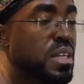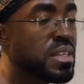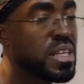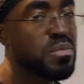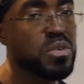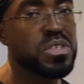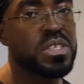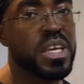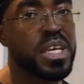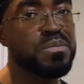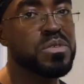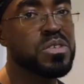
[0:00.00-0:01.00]
then most
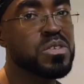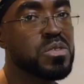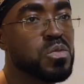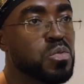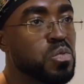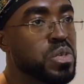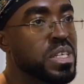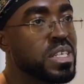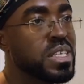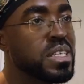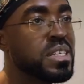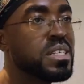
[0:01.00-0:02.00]
times
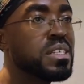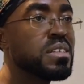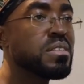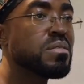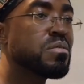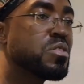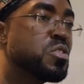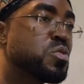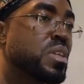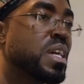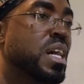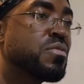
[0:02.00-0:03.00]
we
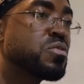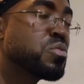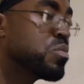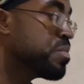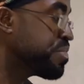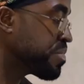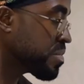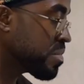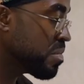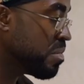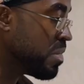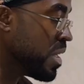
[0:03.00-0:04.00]
usually have to
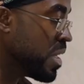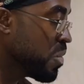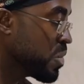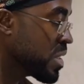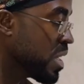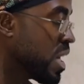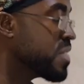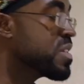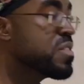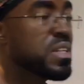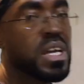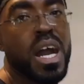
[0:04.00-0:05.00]
we tell
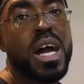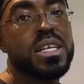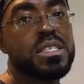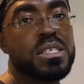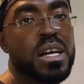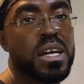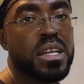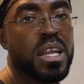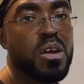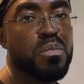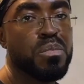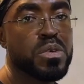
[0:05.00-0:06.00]
ourselves that our hands are
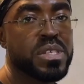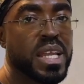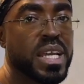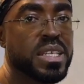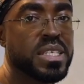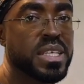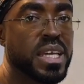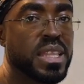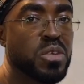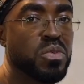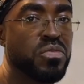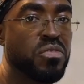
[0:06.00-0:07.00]
now most likely tied,
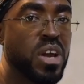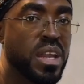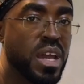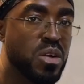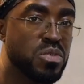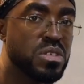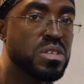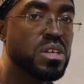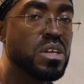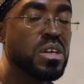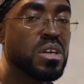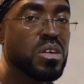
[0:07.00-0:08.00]
that we've run out
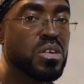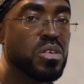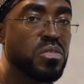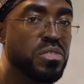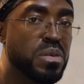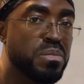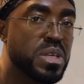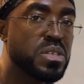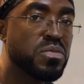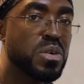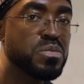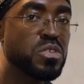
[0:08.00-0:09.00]
of the best
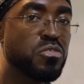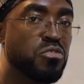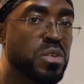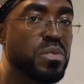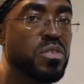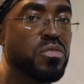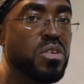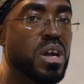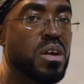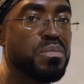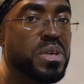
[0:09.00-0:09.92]
forms of treatment for our